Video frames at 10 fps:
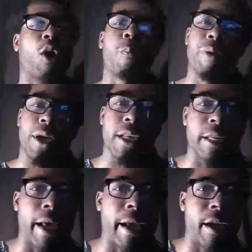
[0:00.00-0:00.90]
putting
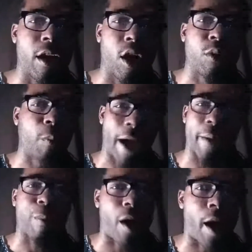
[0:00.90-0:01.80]
that on
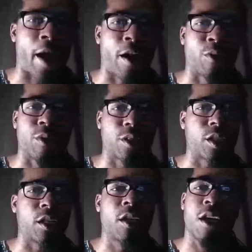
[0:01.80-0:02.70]
Mike Brown and
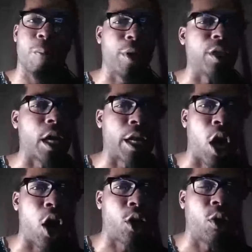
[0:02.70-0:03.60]
shit, putting that
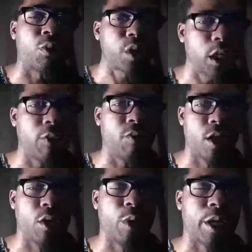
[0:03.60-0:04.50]
all on TV
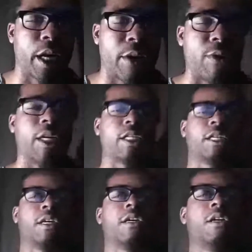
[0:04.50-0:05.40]
or whatever, and
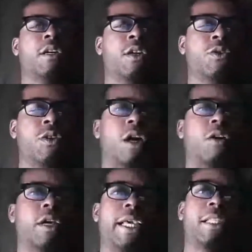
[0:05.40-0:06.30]
then,
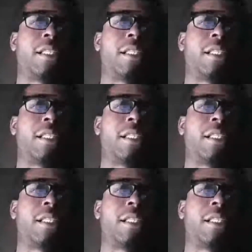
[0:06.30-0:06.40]
it